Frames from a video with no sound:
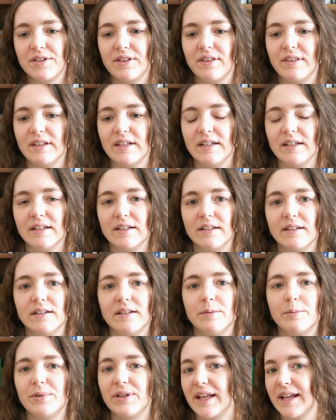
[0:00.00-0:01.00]
the
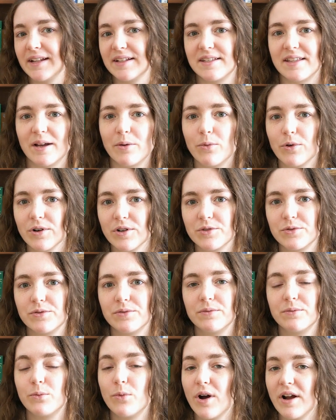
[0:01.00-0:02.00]
plants that weren't
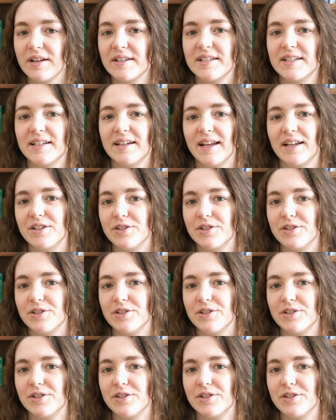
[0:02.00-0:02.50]
wanted